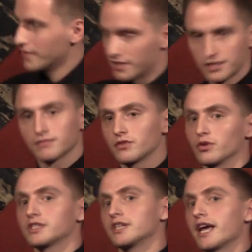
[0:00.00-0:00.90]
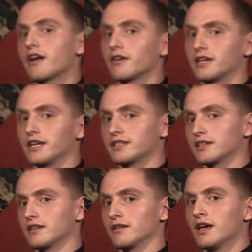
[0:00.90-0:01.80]
It's Christian anarchy. It's
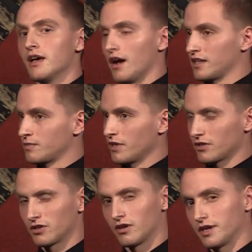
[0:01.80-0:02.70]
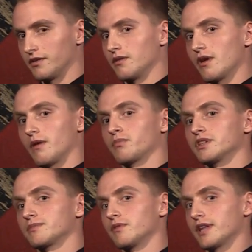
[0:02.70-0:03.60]
a spiritual and
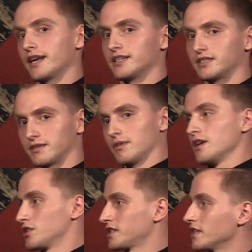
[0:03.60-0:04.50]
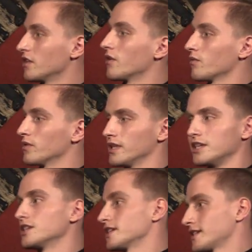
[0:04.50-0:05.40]
principle that is just in the religious,